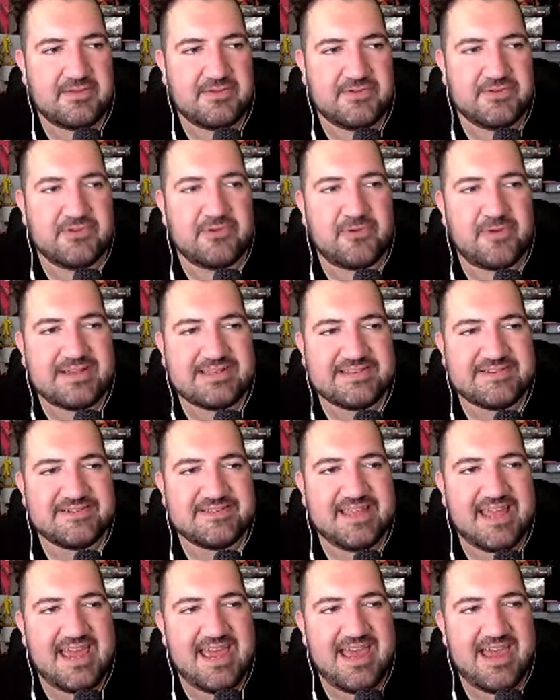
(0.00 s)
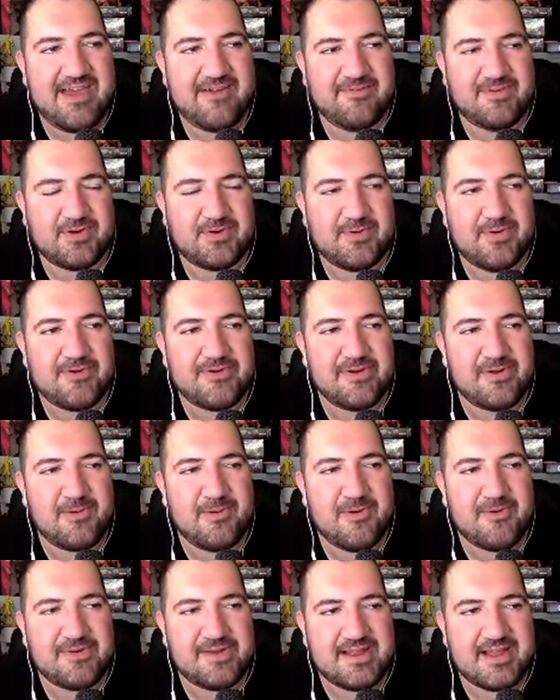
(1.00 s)
Do the wrestlers have quote
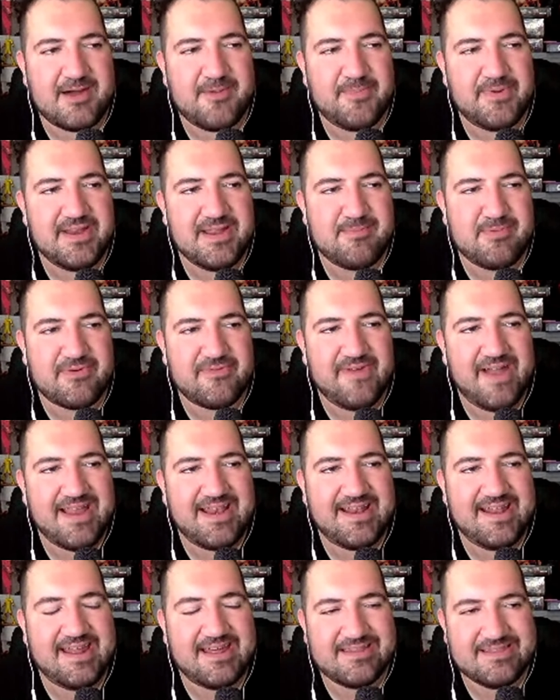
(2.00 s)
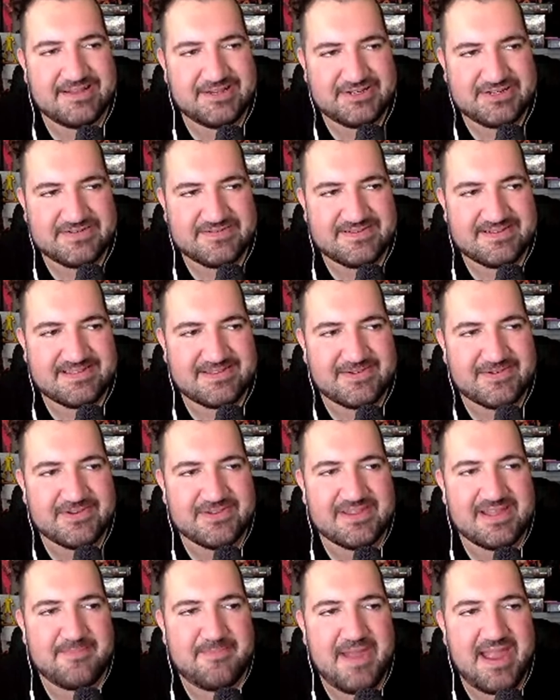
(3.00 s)
unquote company provided health insurance or do
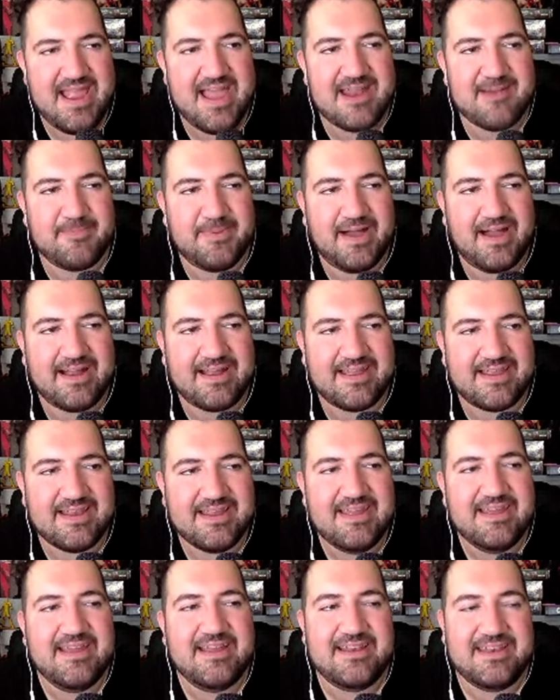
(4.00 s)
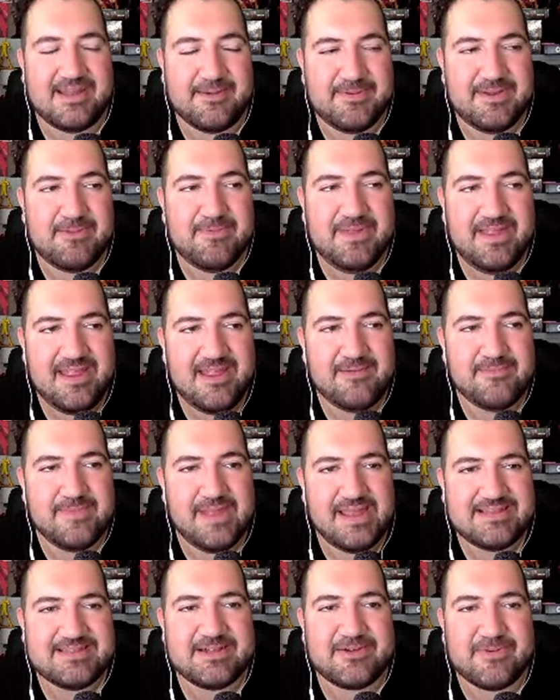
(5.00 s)
they pay out of pocket? WWE
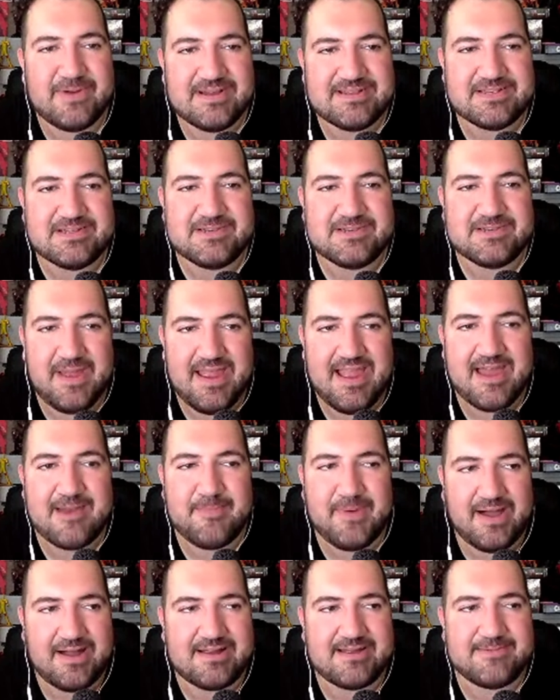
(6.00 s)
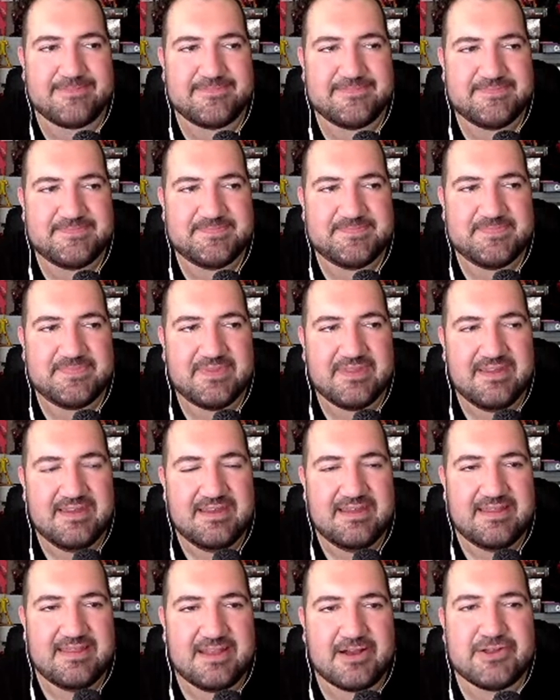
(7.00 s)
makes their wrestlers pay out of pocket.
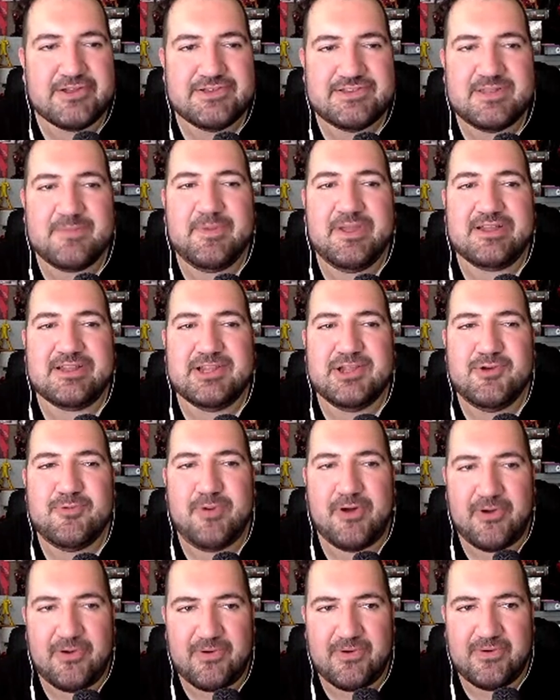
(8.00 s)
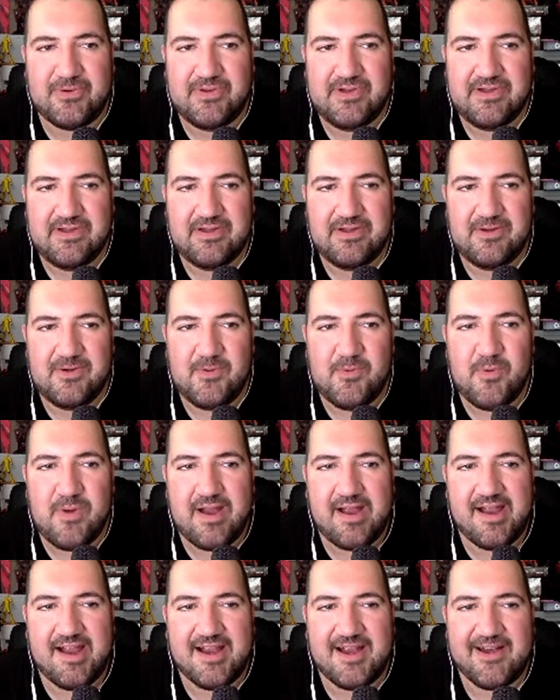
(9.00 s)
There used to be a loophole
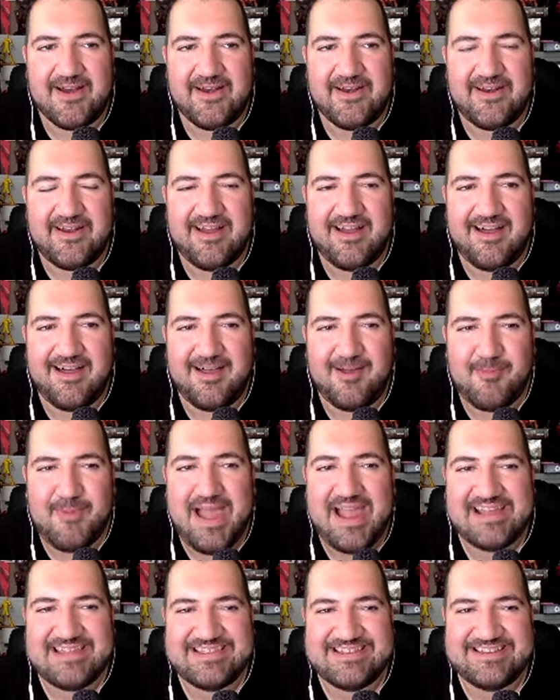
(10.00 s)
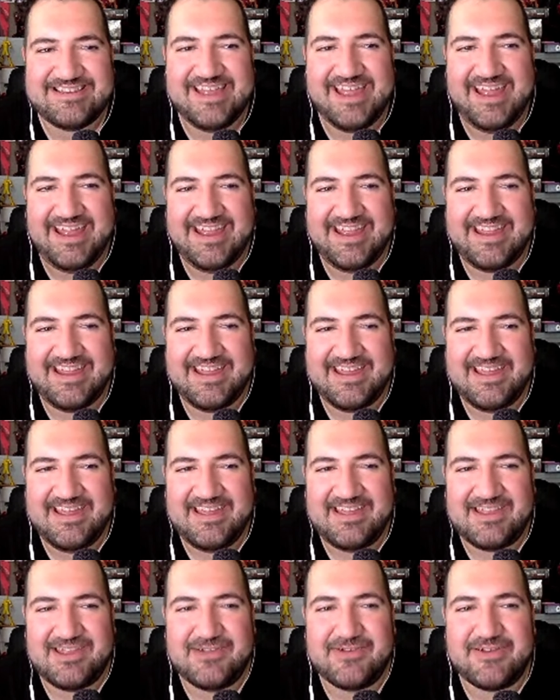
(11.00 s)
where back in the day,
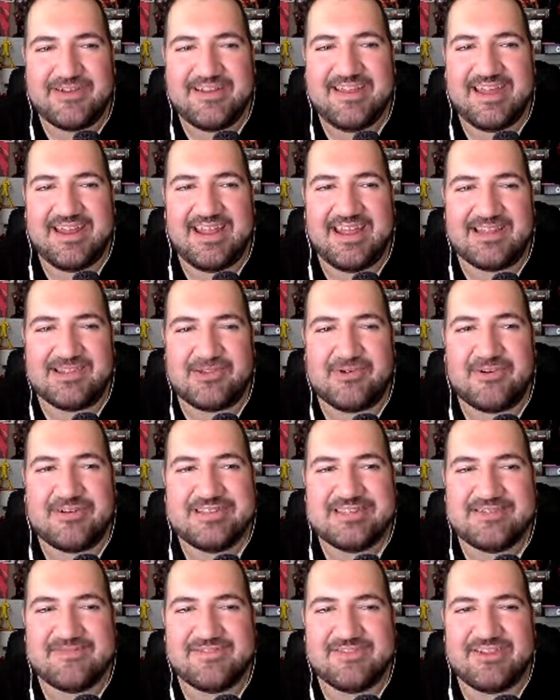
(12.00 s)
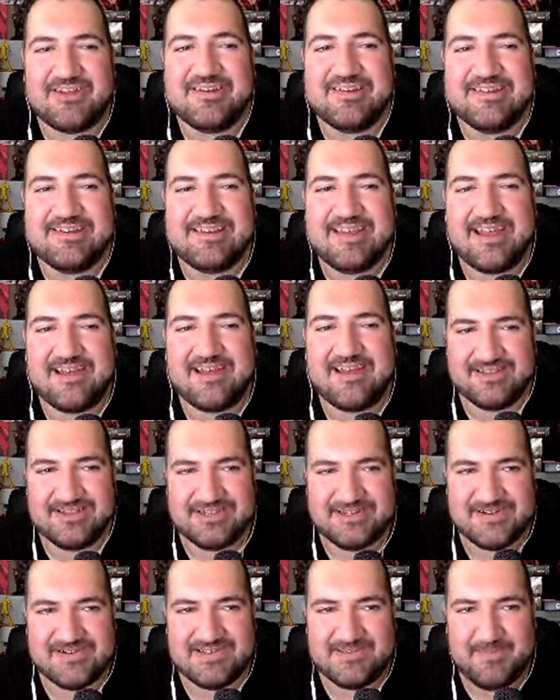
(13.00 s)
you could get a Lloyd's of London health
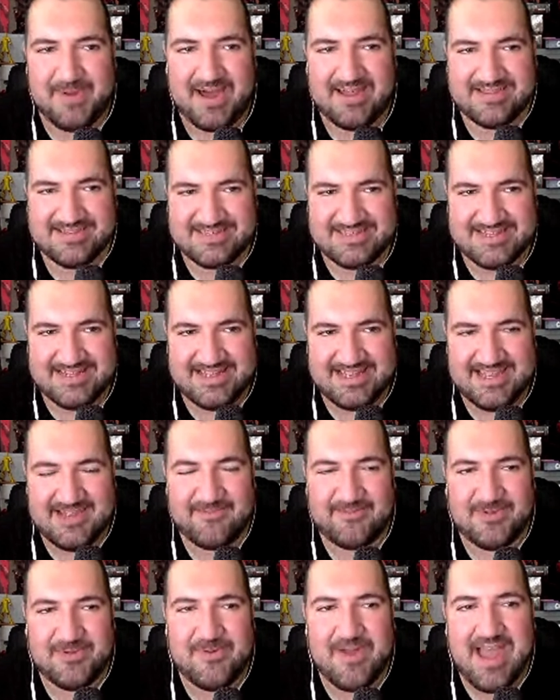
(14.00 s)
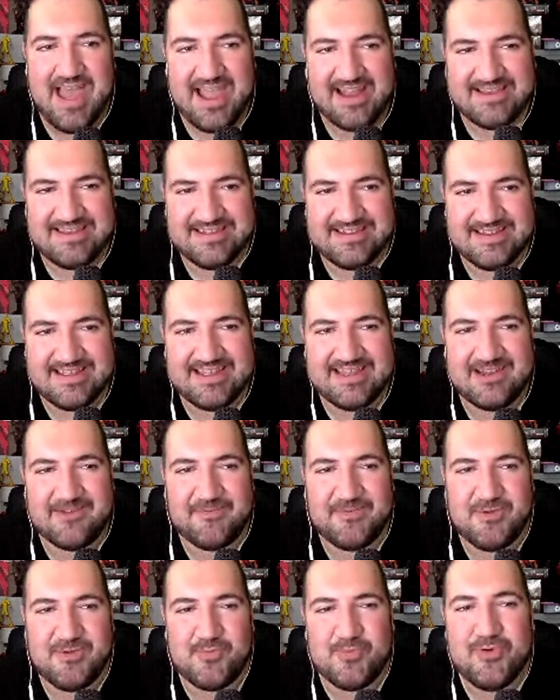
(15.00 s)
insurance policy if you acted in a
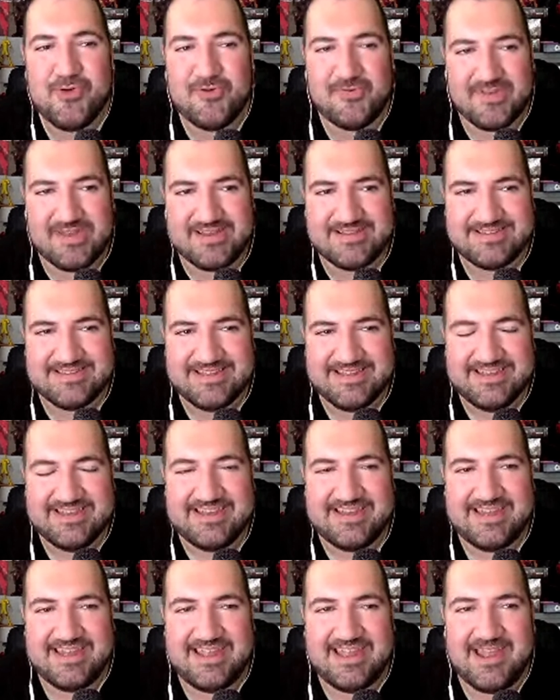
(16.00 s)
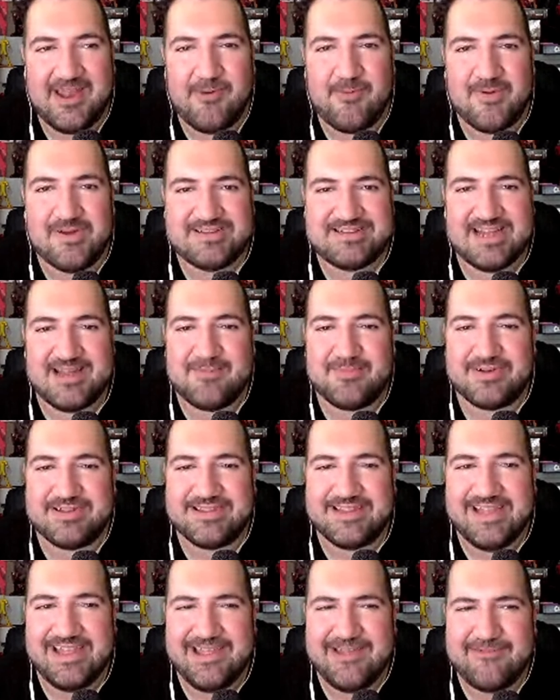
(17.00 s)
few movies, in which I
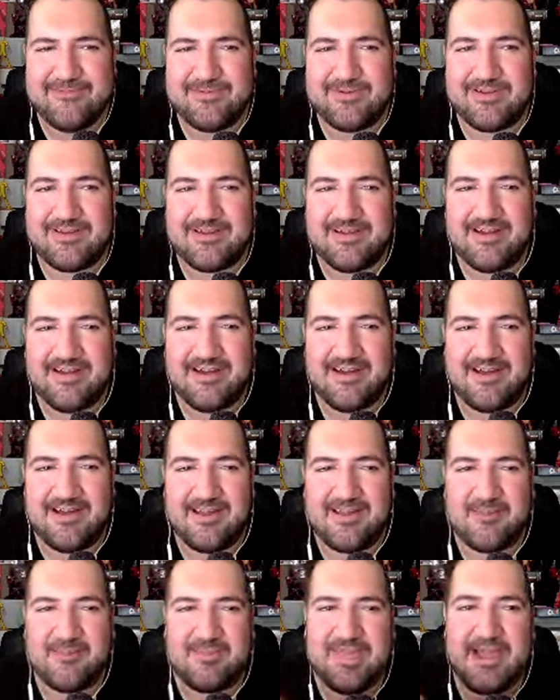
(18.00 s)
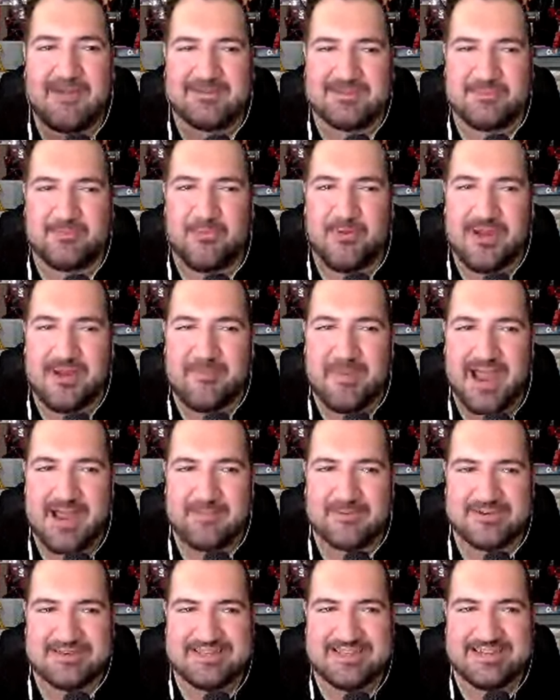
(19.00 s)
believe that was one of
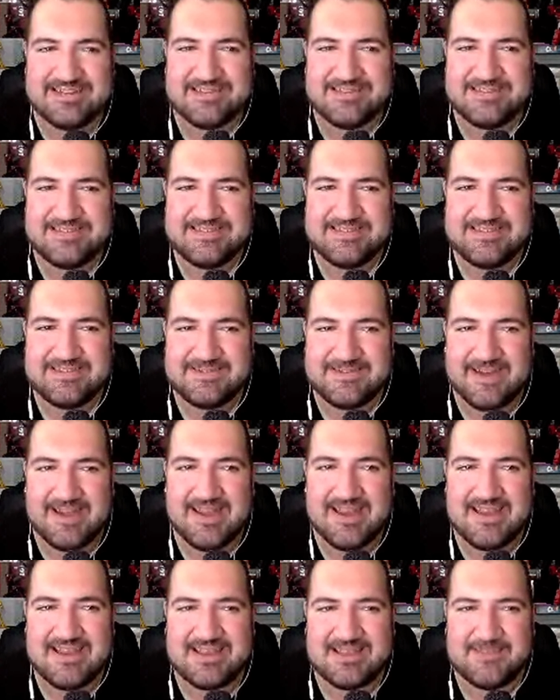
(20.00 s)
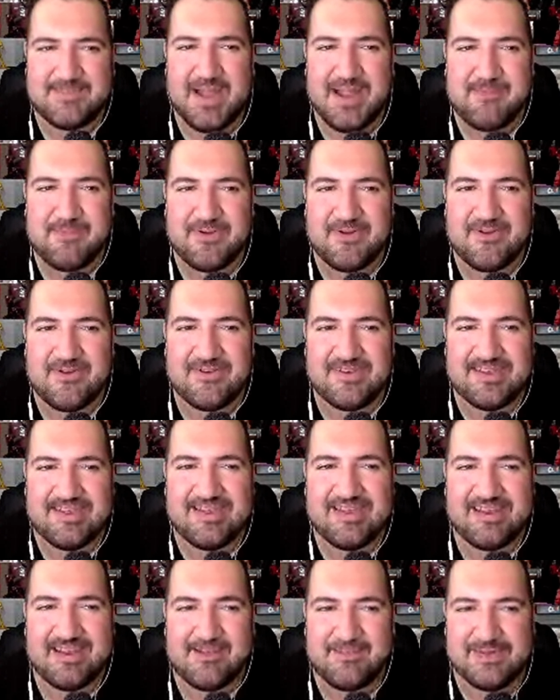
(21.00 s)
Piper's deals, right? Because Piper
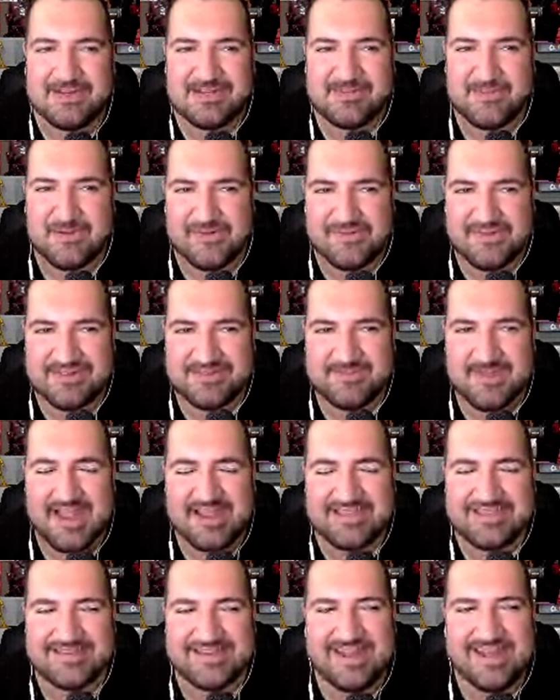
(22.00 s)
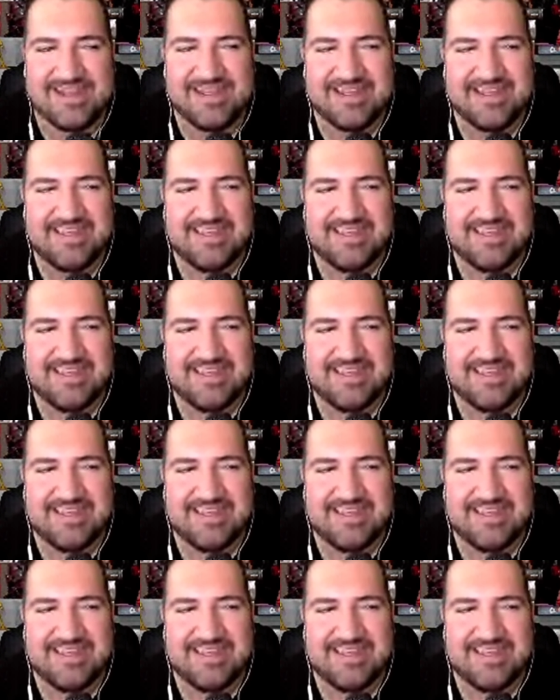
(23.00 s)
did a bunch of movies back in the day.